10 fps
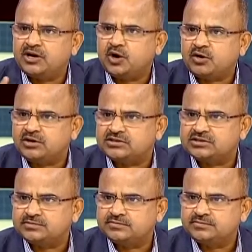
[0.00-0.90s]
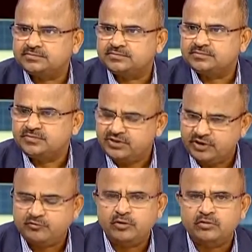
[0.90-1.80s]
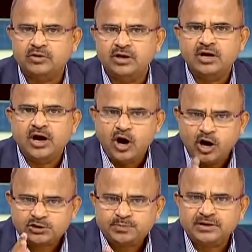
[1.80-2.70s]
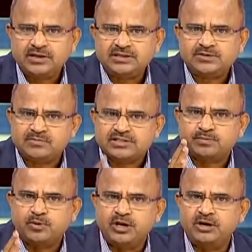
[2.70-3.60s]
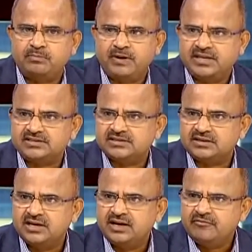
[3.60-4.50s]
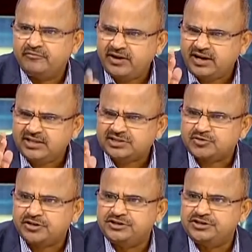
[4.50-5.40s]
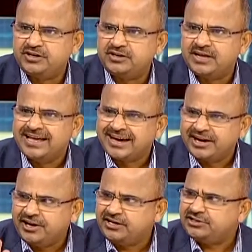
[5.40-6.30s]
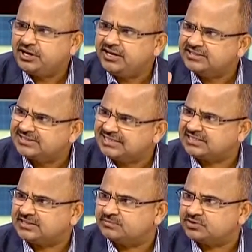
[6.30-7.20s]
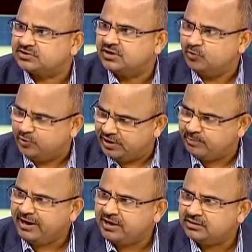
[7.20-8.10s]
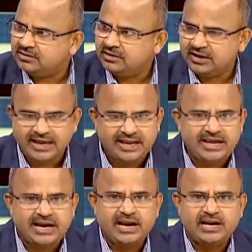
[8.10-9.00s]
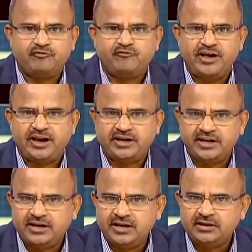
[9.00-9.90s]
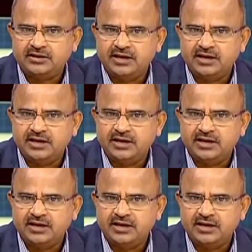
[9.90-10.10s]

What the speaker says: doctors. Therefore, hospitals must put in place very stringent credentialing systems whereby any kind of fake degree,